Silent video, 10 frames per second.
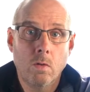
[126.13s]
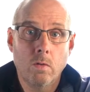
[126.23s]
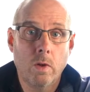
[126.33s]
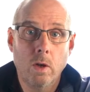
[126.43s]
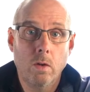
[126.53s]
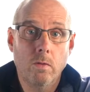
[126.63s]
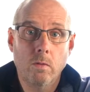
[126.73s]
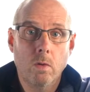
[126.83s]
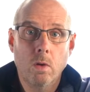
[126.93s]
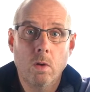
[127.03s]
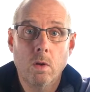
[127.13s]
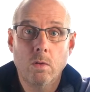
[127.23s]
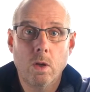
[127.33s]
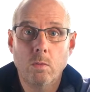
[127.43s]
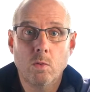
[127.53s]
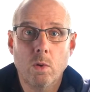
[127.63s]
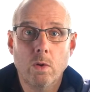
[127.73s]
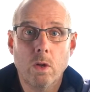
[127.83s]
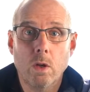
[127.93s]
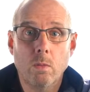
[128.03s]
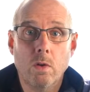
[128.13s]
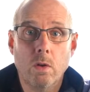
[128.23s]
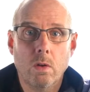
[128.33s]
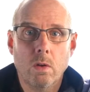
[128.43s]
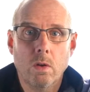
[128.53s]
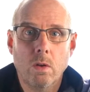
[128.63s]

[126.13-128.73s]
5 times 1 kilometer